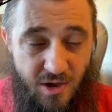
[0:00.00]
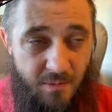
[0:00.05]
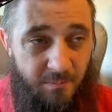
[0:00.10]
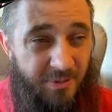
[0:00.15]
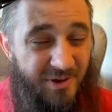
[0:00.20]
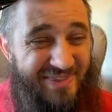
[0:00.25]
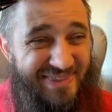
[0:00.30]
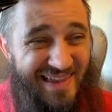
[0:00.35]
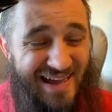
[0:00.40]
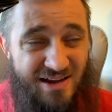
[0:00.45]

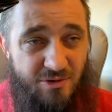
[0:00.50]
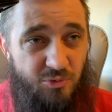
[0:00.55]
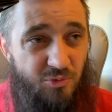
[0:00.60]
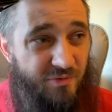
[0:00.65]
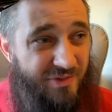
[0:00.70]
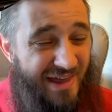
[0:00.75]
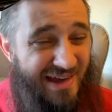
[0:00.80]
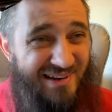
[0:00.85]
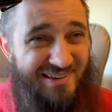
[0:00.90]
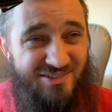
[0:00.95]
But
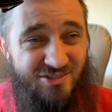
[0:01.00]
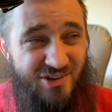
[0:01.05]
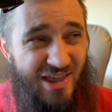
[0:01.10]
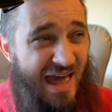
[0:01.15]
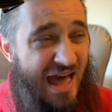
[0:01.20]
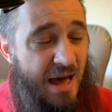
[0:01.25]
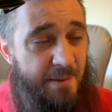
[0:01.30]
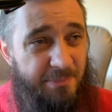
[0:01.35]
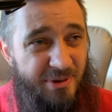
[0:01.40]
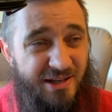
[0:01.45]
that is
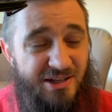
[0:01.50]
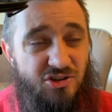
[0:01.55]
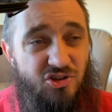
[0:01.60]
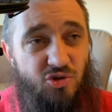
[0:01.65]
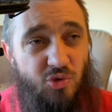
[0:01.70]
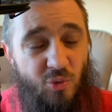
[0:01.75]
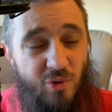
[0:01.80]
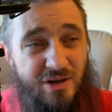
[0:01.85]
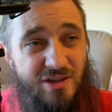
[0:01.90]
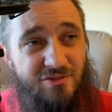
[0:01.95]
happening
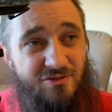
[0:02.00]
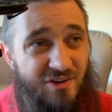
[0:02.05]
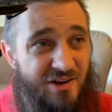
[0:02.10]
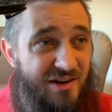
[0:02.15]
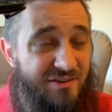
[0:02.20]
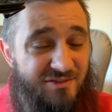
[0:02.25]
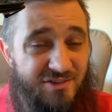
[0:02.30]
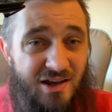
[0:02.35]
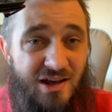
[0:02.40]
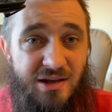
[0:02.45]

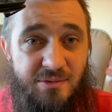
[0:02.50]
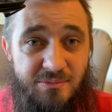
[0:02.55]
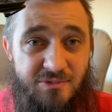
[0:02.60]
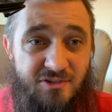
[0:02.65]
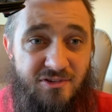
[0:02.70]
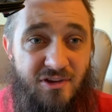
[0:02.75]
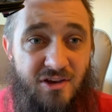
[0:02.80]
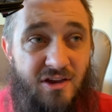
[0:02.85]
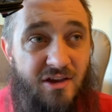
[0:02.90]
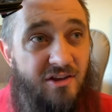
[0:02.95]
25
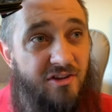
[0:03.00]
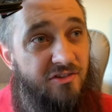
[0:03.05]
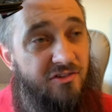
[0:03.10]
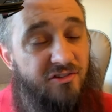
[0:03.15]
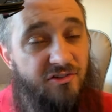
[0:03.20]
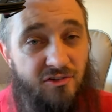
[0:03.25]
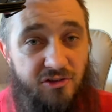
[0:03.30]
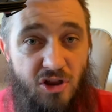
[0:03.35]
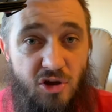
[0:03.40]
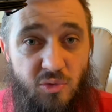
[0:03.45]
times
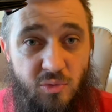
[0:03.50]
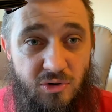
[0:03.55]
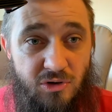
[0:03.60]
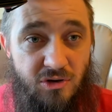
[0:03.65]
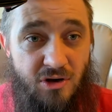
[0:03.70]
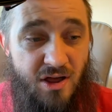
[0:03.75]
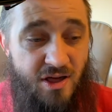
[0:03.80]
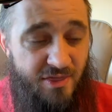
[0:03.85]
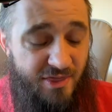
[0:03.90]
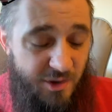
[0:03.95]

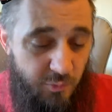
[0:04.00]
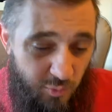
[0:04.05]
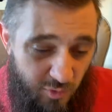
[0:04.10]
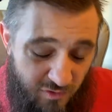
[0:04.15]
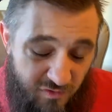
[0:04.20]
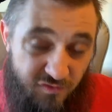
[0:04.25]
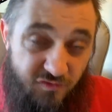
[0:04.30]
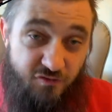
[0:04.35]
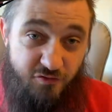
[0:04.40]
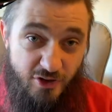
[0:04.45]
slower than we're
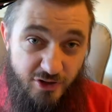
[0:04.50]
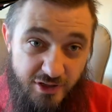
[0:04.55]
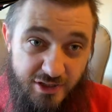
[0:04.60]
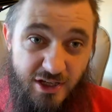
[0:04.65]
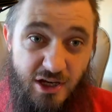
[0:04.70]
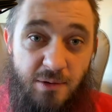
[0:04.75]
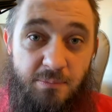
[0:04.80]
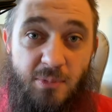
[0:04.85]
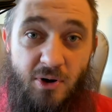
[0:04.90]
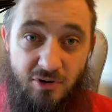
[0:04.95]
filling
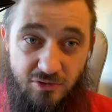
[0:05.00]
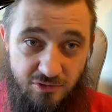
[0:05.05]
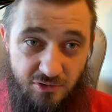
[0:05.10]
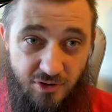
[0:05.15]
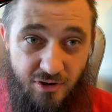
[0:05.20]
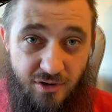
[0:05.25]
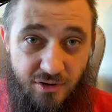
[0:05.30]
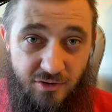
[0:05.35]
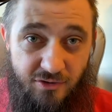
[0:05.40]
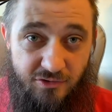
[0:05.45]
up our
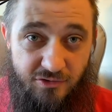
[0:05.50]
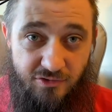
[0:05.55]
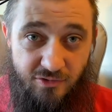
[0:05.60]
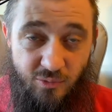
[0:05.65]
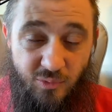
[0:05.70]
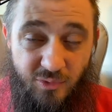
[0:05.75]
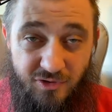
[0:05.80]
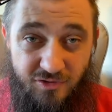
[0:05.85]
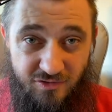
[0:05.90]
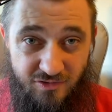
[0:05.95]
lungs
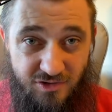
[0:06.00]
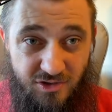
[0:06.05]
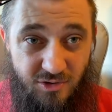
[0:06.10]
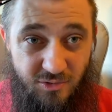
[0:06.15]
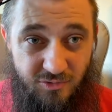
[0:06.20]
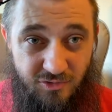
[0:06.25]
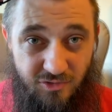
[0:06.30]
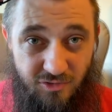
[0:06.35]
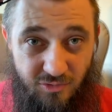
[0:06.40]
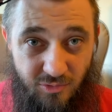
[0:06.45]
with
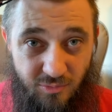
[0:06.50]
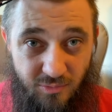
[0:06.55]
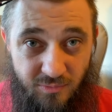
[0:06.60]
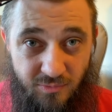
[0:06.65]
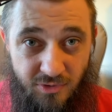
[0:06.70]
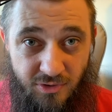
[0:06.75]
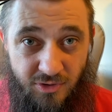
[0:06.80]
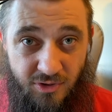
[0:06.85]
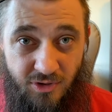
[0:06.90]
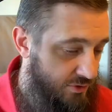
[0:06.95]
CO2.
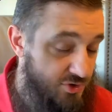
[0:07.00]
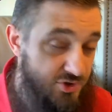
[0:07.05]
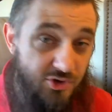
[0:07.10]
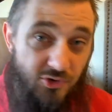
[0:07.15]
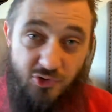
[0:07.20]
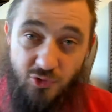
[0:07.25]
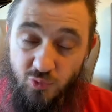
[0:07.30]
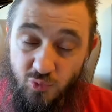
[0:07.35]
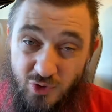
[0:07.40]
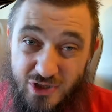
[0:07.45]
So
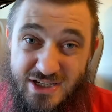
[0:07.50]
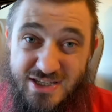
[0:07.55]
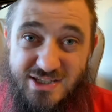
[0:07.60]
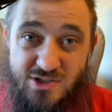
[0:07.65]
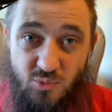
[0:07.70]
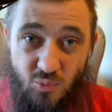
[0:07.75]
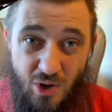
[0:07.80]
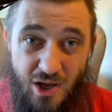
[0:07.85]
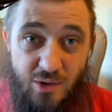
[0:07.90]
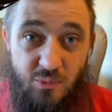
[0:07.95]
the
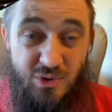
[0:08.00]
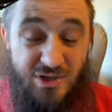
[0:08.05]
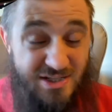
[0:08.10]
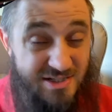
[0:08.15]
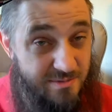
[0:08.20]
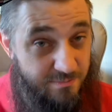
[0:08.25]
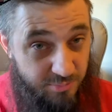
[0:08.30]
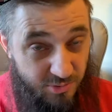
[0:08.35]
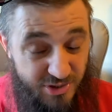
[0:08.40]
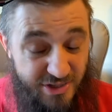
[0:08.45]
reason why we need
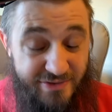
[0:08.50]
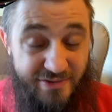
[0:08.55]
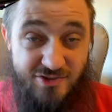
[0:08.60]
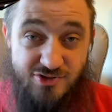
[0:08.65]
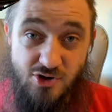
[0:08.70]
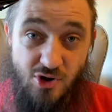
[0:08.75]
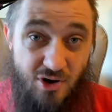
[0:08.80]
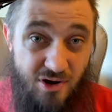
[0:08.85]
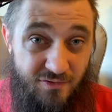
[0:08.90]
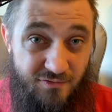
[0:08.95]
to breathe as
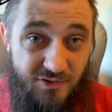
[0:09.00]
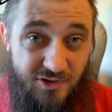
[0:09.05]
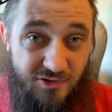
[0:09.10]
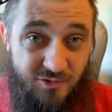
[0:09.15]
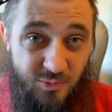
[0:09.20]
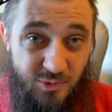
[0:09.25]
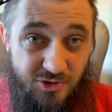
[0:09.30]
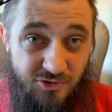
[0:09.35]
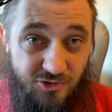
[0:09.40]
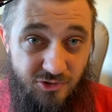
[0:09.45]
often as
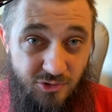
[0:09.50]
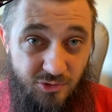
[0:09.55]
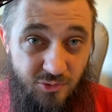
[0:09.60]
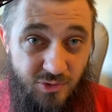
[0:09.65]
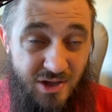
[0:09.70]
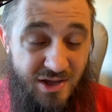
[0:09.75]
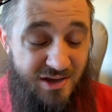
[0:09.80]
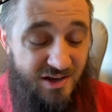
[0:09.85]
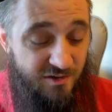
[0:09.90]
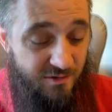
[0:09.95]
we do
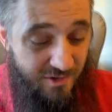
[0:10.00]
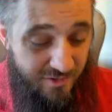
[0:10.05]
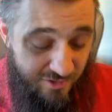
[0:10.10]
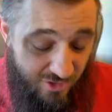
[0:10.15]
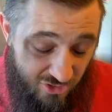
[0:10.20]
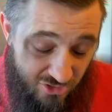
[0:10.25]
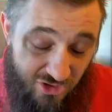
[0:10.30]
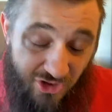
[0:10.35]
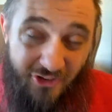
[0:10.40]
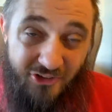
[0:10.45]
is because
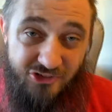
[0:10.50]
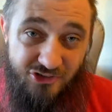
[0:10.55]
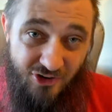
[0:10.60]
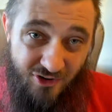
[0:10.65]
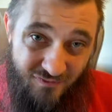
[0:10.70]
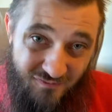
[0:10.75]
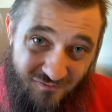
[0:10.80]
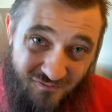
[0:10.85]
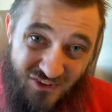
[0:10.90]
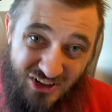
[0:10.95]
our lungs are
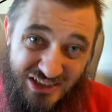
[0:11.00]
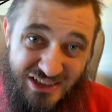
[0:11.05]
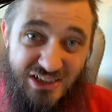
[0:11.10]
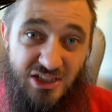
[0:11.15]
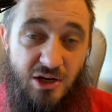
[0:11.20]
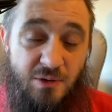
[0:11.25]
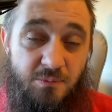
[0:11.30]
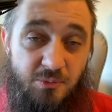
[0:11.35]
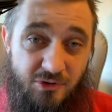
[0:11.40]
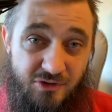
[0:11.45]
filling
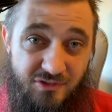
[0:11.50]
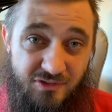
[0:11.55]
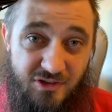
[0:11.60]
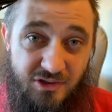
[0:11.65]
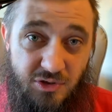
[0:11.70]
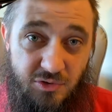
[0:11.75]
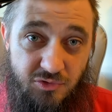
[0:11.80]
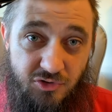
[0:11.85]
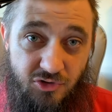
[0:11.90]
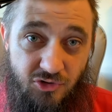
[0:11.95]
up with
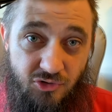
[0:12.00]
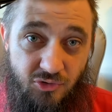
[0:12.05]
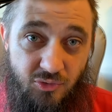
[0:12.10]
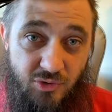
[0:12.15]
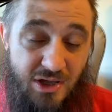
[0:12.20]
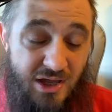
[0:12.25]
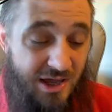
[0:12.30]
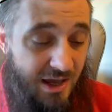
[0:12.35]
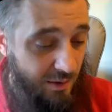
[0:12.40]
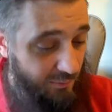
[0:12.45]
CO2, and
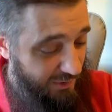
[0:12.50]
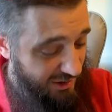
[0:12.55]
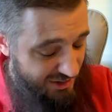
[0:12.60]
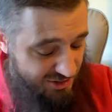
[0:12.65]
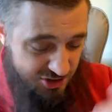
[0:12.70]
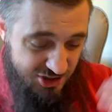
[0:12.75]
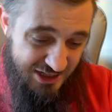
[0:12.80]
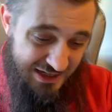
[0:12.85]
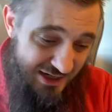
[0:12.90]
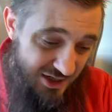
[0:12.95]
we need
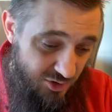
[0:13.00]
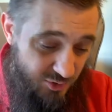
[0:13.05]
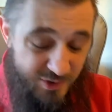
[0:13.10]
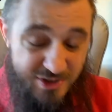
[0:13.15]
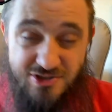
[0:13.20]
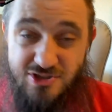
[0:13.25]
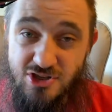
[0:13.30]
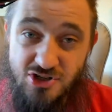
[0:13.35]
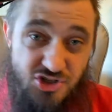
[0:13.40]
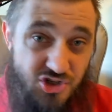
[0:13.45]
to
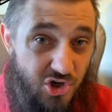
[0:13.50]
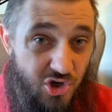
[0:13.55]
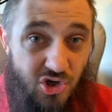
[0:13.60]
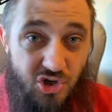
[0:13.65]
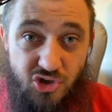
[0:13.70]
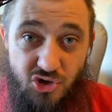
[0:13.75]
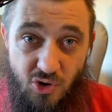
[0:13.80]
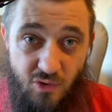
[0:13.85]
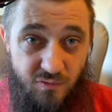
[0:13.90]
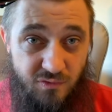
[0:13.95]
increase the
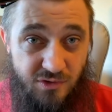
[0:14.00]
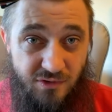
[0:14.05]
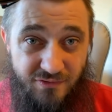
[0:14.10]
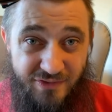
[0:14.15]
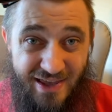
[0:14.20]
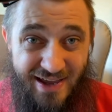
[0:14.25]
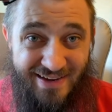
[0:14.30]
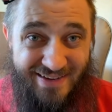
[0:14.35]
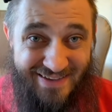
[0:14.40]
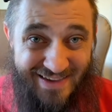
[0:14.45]
turnover of
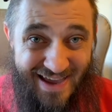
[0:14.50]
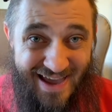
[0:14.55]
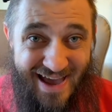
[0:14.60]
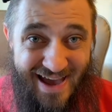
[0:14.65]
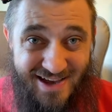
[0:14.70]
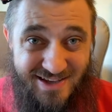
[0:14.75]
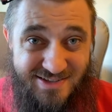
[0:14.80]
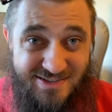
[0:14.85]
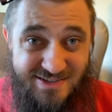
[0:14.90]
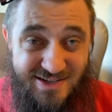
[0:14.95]
that
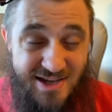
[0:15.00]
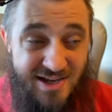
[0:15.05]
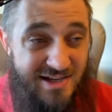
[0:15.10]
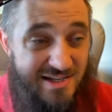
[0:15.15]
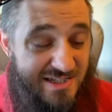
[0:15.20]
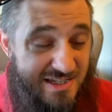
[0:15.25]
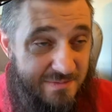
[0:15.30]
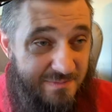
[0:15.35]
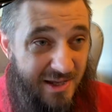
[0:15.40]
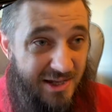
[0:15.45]
gas
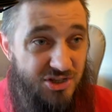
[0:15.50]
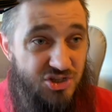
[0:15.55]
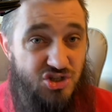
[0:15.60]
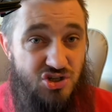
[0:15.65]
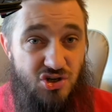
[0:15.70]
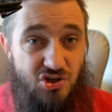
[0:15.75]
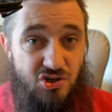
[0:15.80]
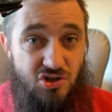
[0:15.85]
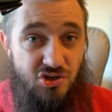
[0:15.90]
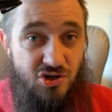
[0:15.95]
to make
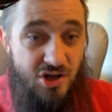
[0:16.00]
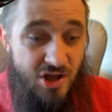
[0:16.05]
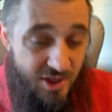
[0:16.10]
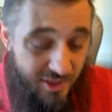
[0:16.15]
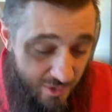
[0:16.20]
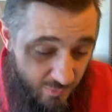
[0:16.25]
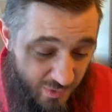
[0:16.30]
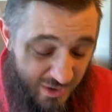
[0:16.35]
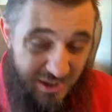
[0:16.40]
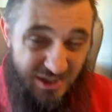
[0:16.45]
sure
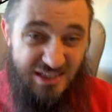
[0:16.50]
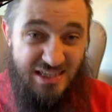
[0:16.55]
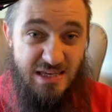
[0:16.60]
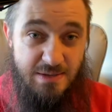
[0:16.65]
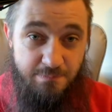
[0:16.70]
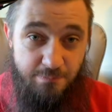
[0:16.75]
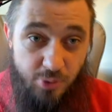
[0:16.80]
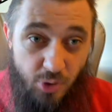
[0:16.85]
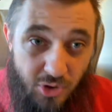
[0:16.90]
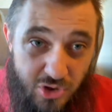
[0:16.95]
that we can
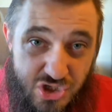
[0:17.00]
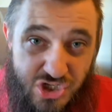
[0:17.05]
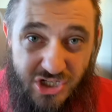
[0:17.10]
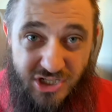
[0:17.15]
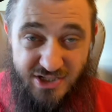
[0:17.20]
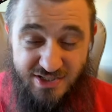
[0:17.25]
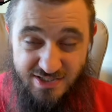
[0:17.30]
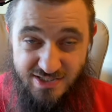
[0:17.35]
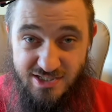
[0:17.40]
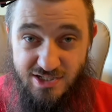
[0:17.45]
keep
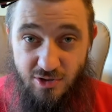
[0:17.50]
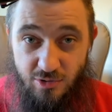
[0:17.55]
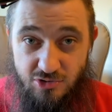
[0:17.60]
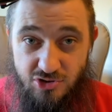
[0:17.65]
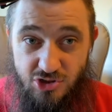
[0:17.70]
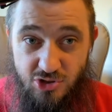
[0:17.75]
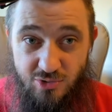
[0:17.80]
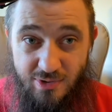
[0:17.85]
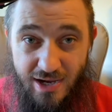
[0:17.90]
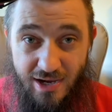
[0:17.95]
pushing
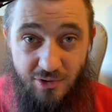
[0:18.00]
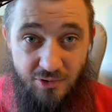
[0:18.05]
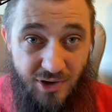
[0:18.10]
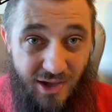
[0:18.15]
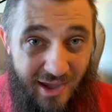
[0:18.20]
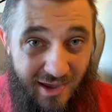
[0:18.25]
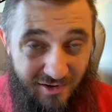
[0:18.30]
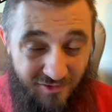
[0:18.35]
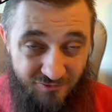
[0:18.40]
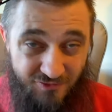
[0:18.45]
CO2 out
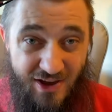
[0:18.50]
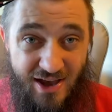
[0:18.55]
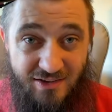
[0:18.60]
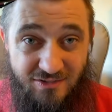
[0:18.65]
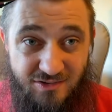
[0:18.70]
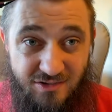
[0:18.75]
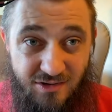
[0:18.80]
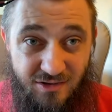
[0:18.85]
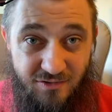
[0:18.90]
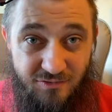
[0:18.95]
at a
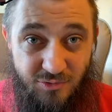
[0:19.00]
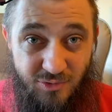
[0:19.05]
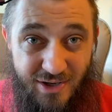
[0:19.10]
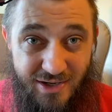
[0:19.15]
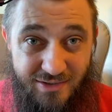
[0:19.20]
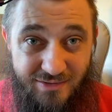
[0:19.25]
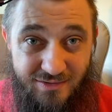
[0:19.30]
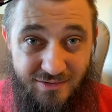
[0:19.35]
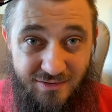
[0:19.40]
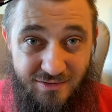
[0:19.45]
fast enough
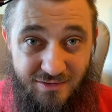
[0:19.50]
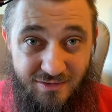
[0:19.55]
rate.